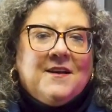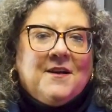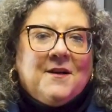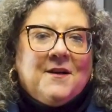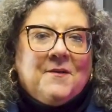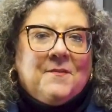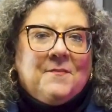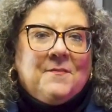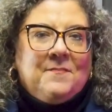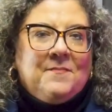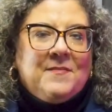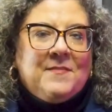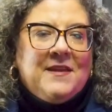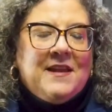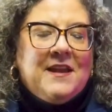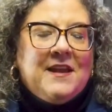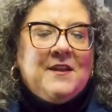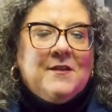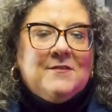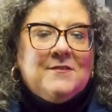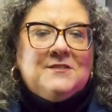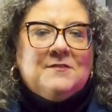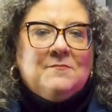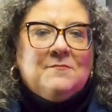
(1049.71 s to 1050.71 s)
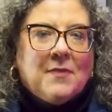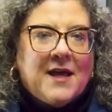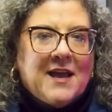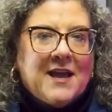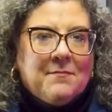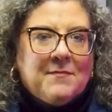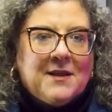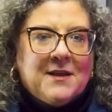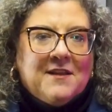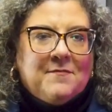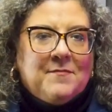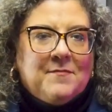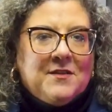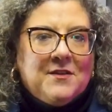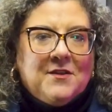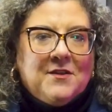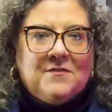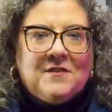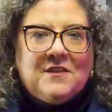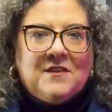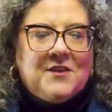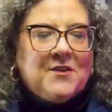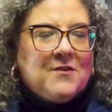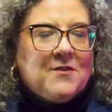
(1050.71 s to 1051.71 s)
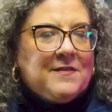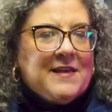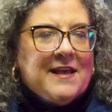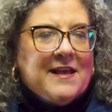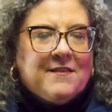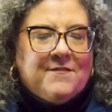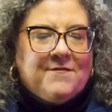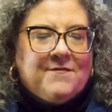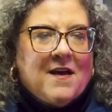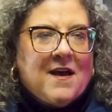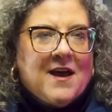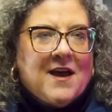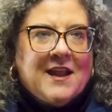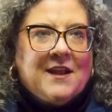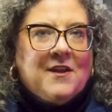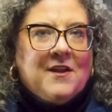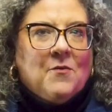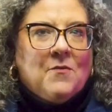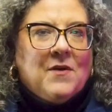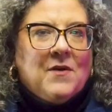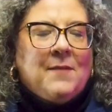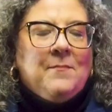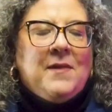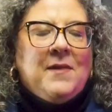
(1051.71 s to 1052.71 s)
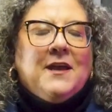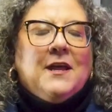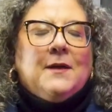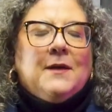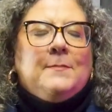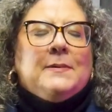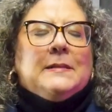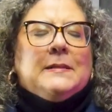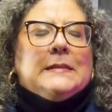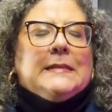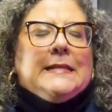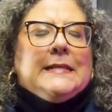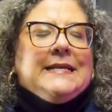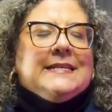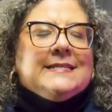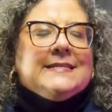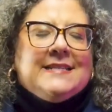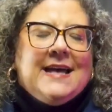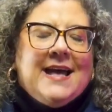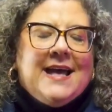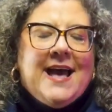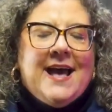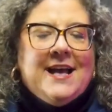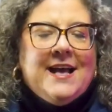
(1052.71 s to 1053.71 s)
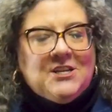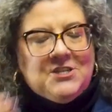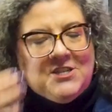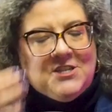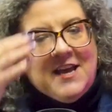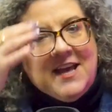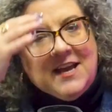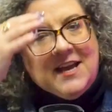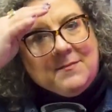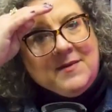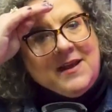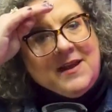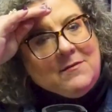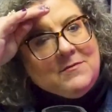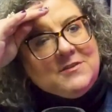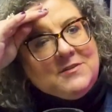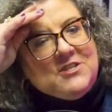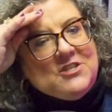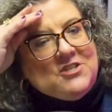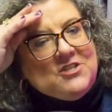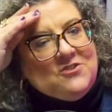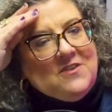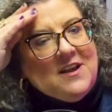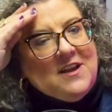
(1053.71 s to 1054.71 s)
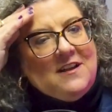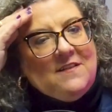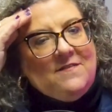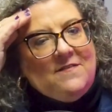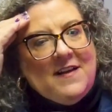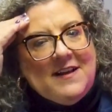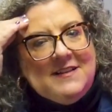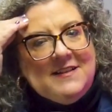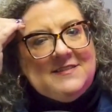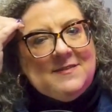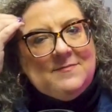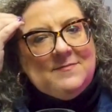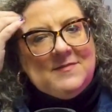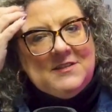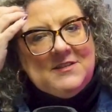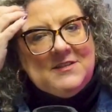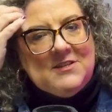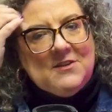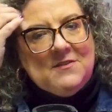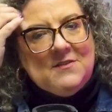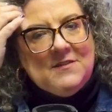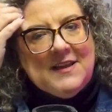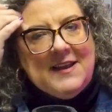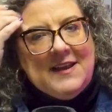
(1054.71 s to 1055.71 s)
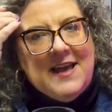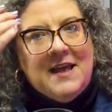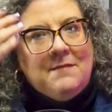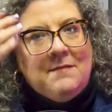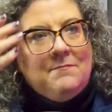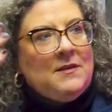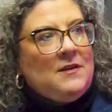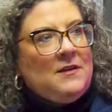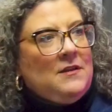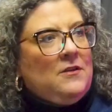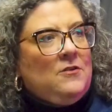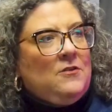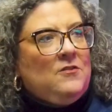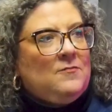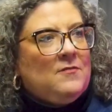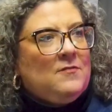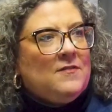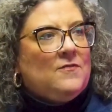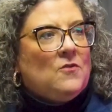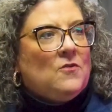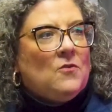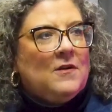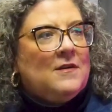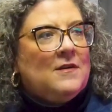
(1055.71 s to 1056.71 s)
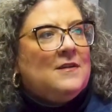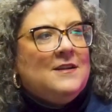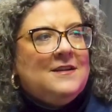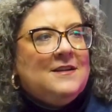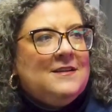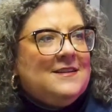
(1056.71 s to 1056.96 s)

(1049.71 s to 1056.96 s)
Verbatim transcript: Um, and I noticed some black men have been using it too, and that's fine. I don't want. I'm not going to police the hashtag, but yeah. I was just trying to find something too that hadn't been used before.